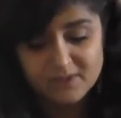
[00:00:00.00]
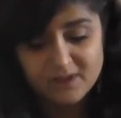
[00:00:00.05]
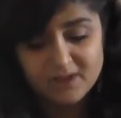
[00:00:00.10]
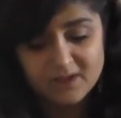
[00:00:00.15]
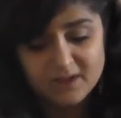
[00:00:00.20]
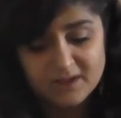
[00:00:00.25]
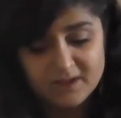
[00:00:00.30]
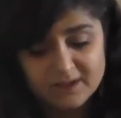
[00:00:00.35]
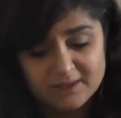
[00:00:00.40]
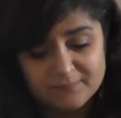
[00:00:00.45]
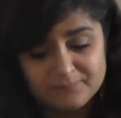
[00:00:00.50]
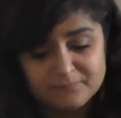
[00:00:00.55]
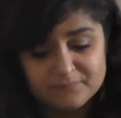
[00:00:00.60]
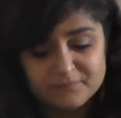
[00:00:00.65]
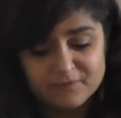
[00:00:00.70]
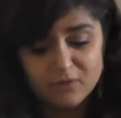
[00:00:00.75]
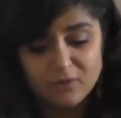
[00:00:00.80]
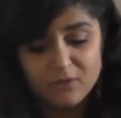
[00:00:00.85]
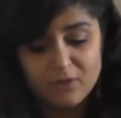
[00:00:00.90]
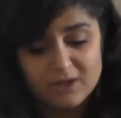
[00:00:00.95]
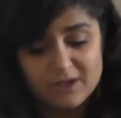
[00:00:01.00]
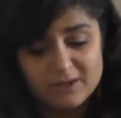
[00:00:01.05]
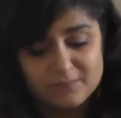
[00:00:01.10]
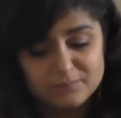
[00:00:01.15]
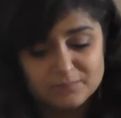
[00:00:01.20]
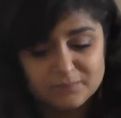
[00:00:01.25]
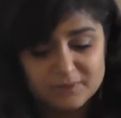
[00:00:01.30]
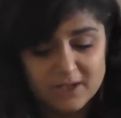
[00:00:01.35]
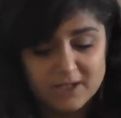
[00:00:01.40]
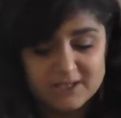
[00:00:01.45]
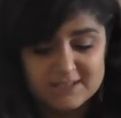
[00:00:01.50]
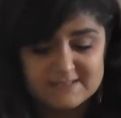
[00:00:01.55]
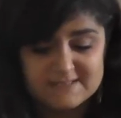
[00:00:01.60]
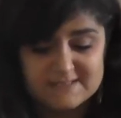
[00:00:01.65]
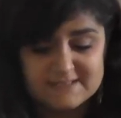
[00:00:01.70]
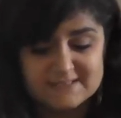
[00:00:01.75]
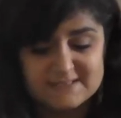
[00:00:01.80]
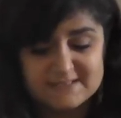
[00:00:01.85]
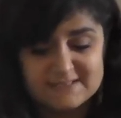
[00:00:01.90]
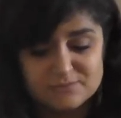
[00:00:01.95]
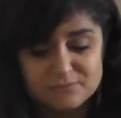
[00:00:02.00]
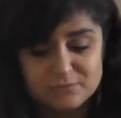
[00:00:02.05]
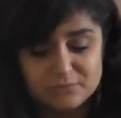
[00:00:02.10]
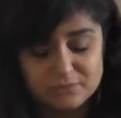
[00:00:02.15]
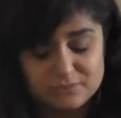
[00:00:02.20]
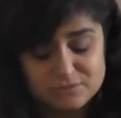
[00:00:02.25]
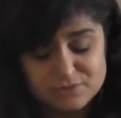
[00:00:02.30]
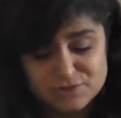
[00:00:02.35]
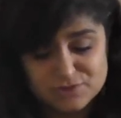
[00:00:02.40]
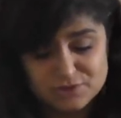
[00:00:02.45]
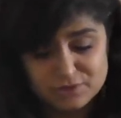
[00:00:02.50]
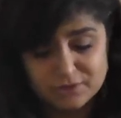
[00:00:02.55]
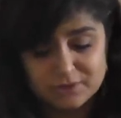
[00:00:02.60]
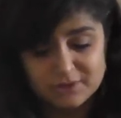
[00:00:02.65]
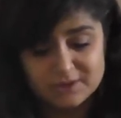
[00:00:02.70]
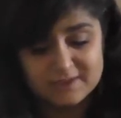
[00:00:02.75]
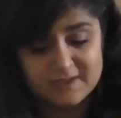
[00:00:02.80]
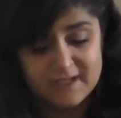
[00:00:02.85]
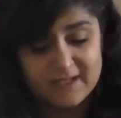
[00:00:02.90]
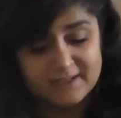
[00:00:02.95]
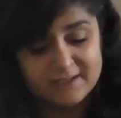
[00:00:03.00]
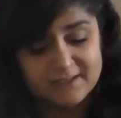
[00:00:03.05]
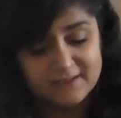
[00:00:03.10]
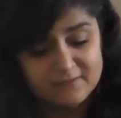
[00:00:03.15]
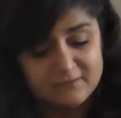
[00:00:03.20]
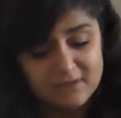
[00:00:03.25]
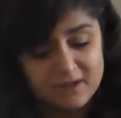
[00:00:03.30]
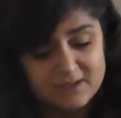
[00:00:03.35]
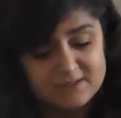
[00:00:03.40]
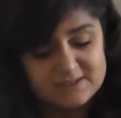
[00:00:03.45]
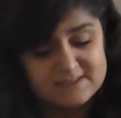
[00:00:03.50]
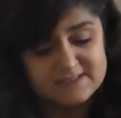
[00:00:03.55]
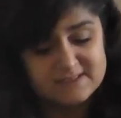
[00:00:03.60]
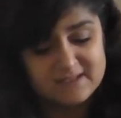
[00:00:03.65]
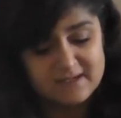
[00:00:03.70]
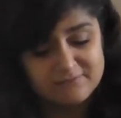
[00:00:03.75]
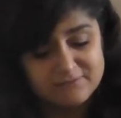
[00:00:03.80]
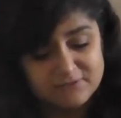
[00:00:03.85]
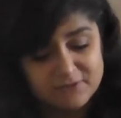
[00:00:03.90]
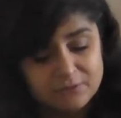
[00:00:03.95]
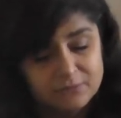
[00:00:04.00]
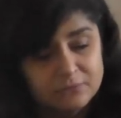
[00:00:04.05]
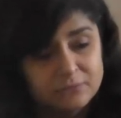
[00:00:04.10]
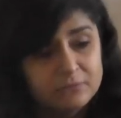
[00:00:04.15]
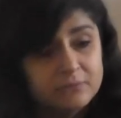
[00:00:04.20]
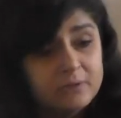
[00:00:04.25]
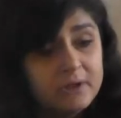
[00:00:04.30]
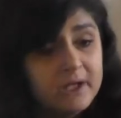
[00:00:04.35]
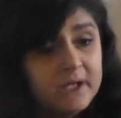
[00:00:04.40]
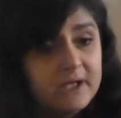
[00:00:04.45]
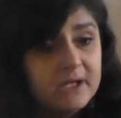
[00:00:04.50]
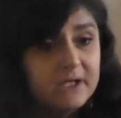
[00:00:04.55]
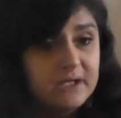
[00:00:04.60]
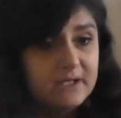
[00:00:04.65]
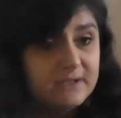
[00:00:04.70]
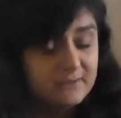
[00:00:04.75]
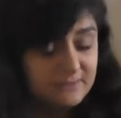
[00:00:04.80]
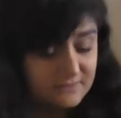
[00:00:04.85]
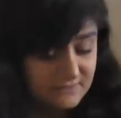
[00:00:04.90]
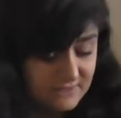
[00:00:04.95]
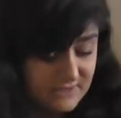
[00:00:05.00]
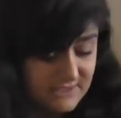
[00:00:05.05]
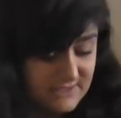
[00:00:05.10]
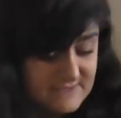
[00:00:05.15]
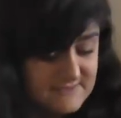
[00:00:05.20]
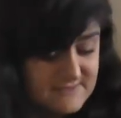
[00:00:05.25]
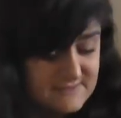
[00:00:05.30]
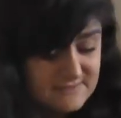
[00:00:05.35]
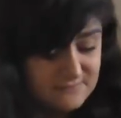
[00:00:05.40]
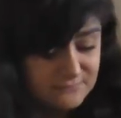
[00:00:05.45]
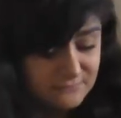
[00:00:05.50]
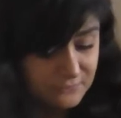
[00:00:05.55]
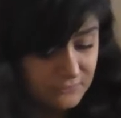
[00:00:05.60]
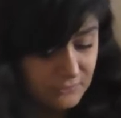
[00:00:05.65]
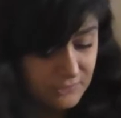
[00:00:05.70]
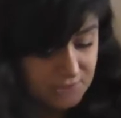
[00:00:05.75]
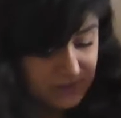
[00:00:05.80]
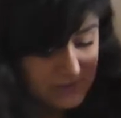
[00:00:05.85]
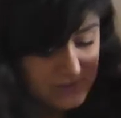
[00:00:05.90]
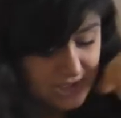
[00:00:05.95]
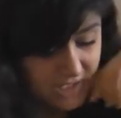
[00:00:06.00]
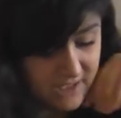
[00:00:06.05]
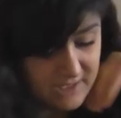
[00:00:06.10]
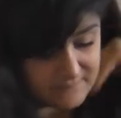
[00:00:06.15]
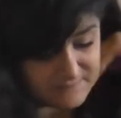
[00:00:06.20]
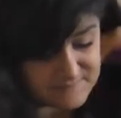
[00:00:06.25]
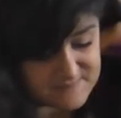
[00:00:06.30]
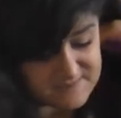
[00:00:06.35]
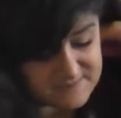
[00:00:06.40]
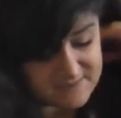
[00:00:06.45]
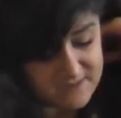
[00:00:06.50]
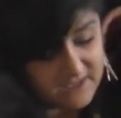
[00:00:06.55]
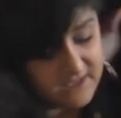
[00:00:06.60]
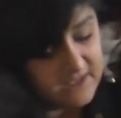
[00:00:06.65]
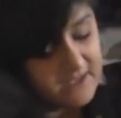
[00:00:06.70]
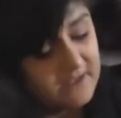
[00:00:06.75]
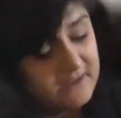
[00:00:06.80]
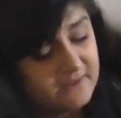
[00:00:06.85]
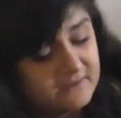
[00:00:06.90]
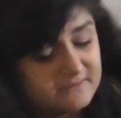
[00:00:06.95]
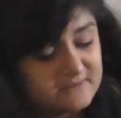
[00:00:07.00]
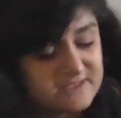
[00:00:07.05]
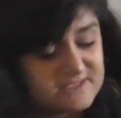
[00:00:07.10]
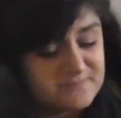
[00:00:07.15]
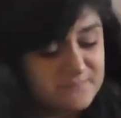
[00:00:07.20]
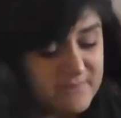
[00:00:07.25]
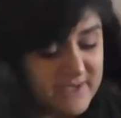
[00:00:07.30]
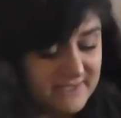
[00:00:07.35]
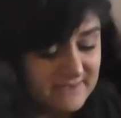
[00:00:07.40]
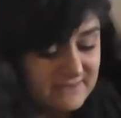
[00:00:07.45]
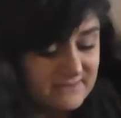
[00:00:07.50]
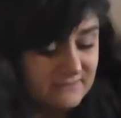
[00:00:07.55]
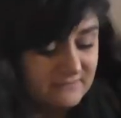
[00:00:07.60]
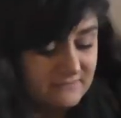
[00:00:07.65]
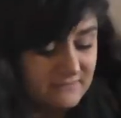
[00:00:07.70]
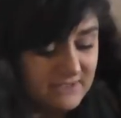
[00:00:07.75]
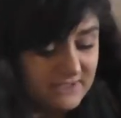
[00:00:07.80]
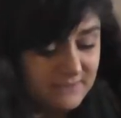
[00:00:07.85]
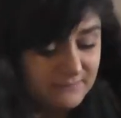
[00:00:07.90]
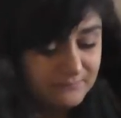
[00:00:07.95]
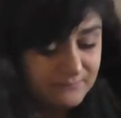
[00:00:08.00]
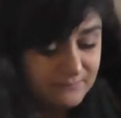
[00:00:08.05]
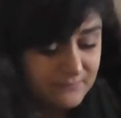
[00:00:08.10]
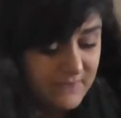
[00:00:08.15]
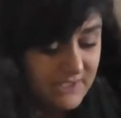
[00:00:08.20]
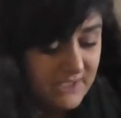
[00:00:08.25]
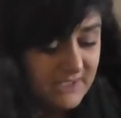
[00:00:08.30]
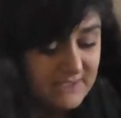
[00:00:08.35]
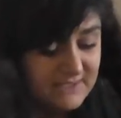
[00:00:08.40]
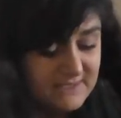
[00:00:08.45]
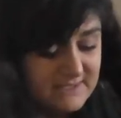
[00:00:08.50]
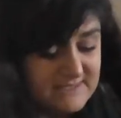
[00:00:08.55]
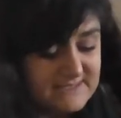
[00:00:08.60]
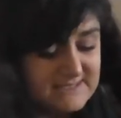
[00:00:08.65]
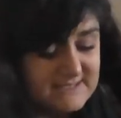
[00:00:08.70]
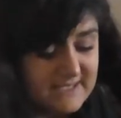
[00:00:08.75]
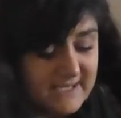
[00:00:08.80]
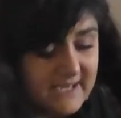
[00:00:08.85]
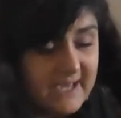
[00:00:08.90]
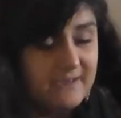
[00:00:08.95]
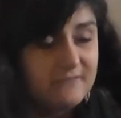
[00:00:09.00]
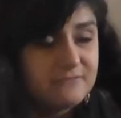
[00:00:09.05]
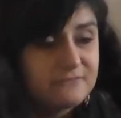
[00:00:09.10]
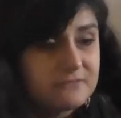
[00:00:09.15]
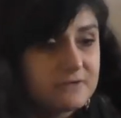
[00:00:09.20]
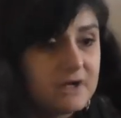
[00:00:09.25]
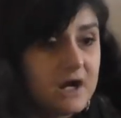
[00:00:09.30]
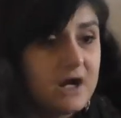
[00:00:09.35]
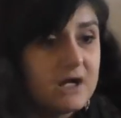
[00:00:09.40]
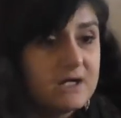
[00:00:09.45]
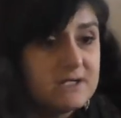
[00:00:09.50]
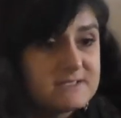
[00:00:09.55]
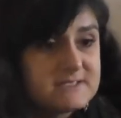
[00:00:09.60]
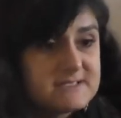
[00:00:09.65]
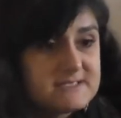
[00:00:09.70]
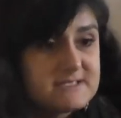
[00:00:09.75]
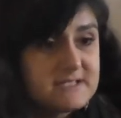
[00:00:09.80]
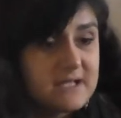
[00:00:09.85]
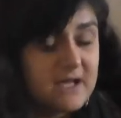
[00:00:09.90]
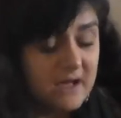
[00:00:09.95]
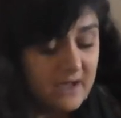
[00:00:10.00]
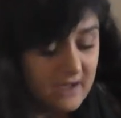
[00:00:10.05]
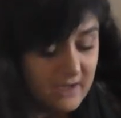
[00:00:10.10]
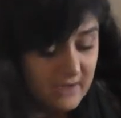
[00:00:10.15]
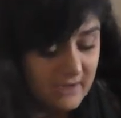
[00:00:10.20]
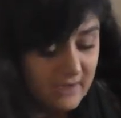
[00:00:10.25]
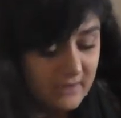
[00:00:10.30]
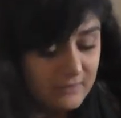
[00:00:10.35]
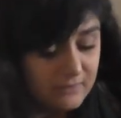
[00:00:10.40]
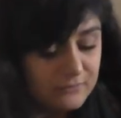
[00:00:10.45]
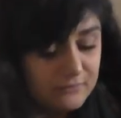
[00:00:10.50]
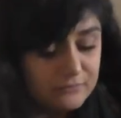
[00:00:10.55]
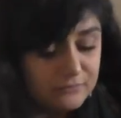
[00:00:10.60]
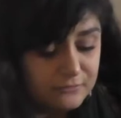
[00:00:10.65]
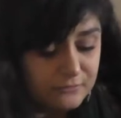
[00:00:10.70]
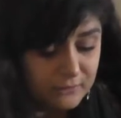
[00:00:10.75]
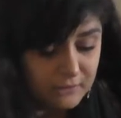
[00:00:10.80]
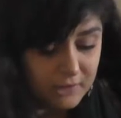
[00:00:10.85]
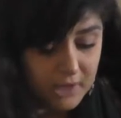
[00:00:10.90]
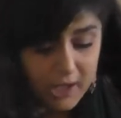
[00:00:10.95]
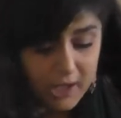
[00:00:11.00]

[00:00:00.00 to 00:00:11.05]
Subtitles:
the oil prices soared and Iran's revenue increased 4 times respectively. This gave rise for